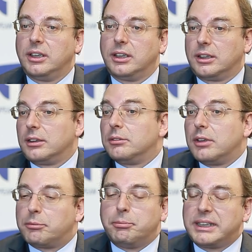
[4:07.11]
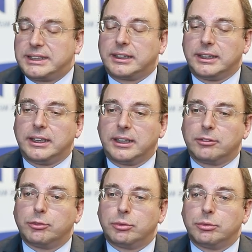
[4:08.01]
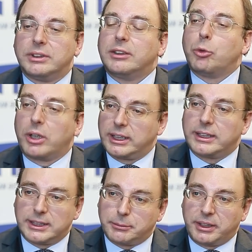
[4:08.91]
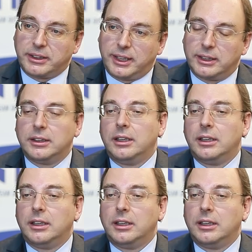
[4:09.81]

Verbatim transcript: uh, basically of the work that is being done.